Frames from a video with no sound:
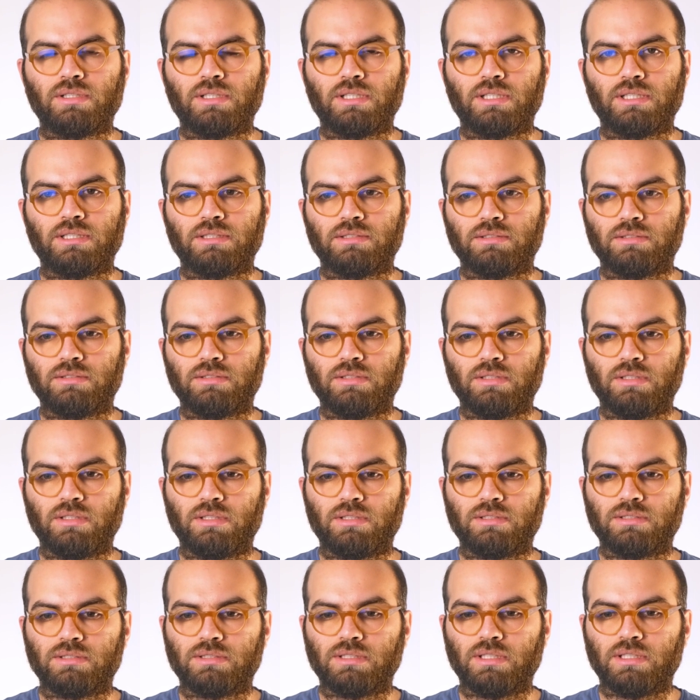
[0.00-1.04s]
and
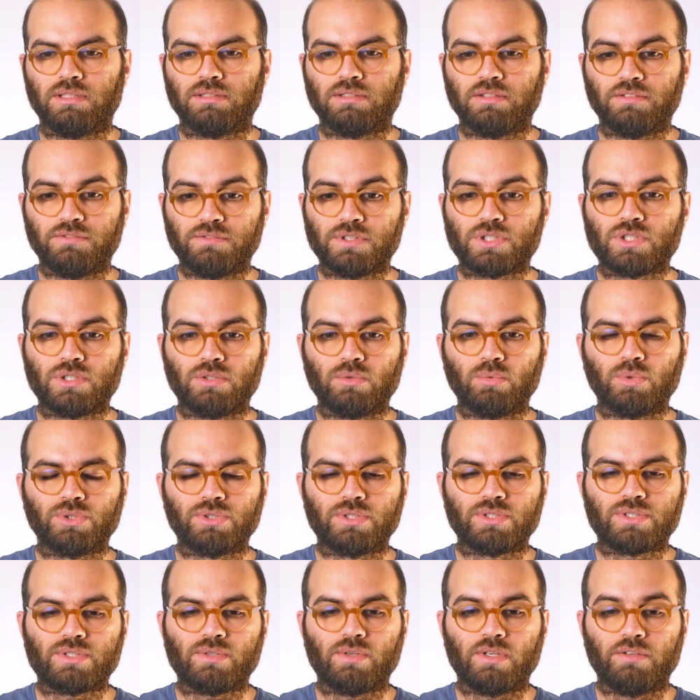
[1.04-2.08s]
efficient
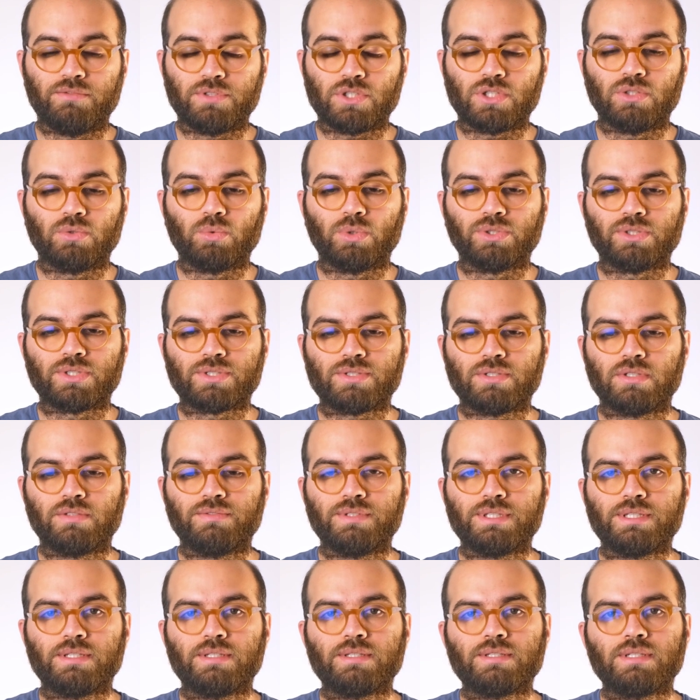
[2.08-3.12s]
water
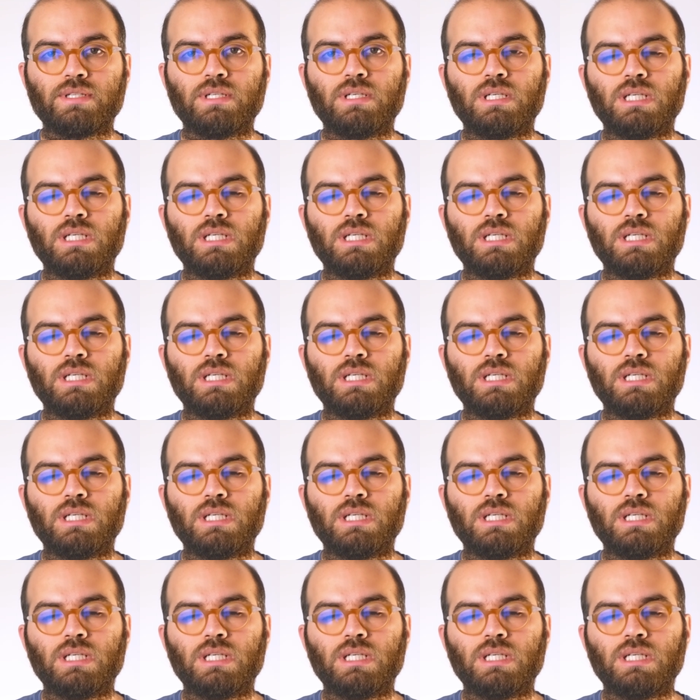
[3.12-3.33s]
services,